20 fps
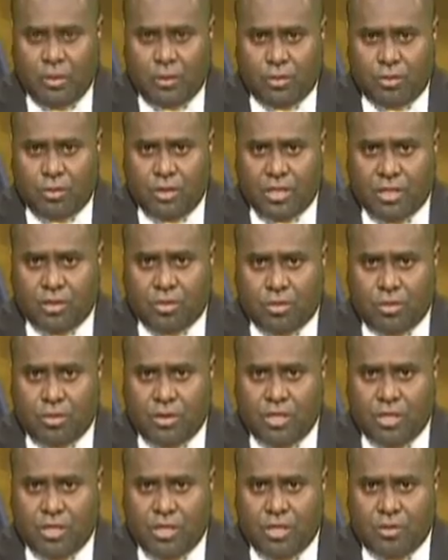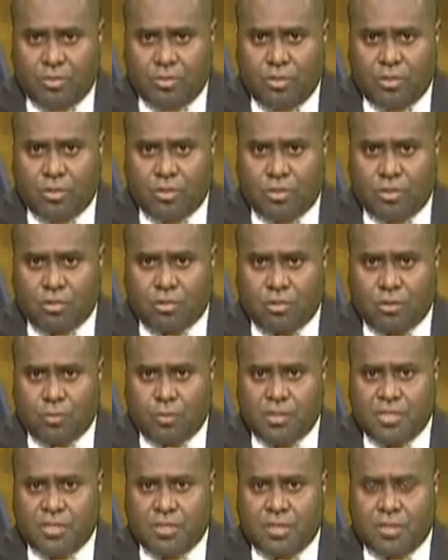Good night, Drew. Here now news long
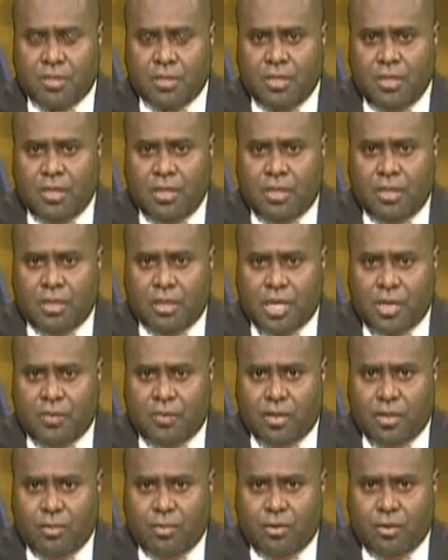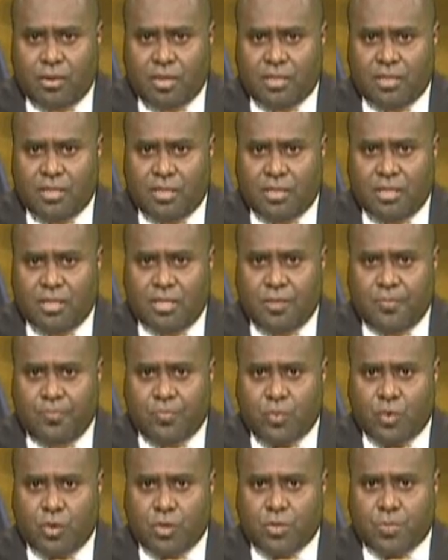Tok Pisin. Governor long N C D,
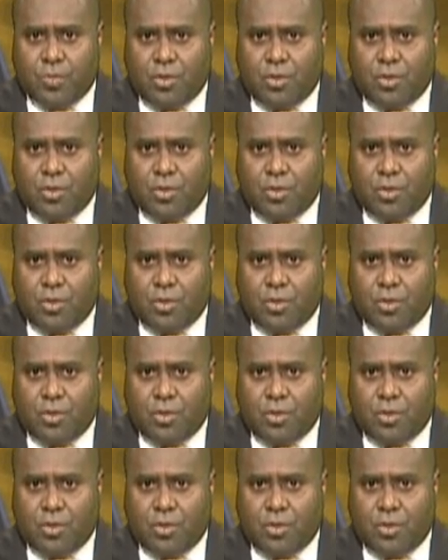Powes